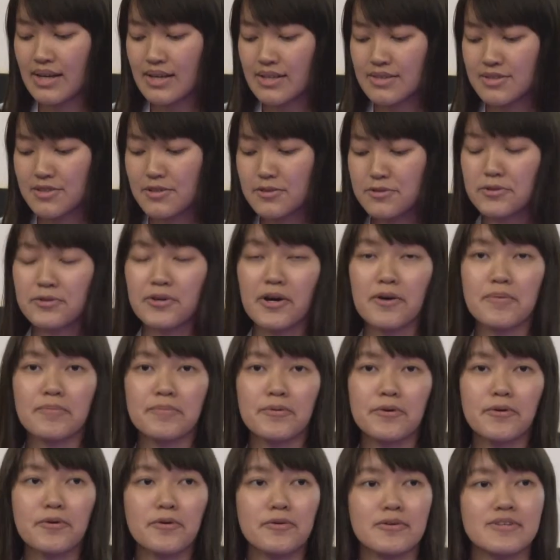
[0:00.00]
So to
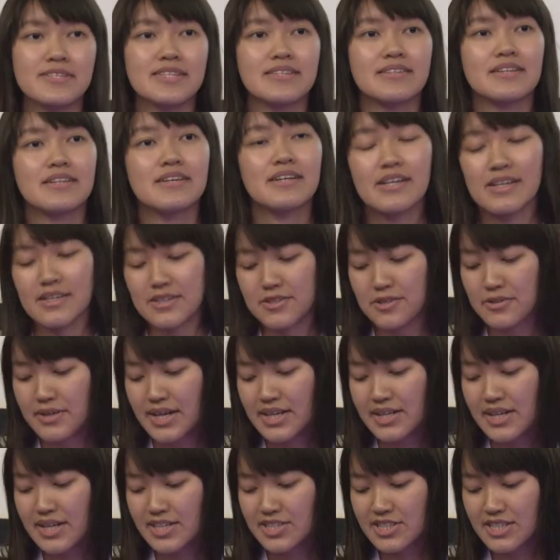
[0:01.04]
compose, you
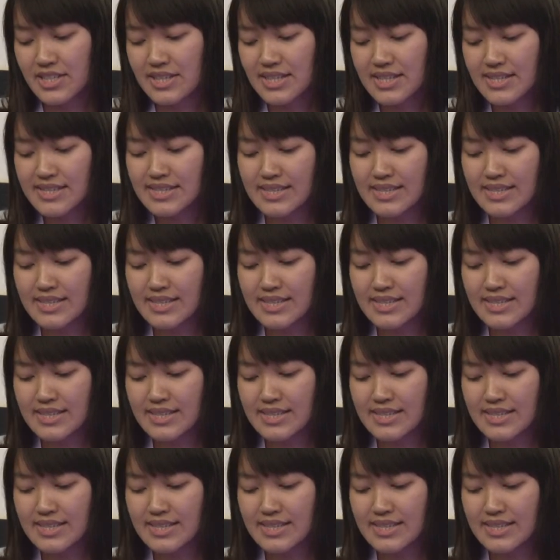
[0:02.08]
can actually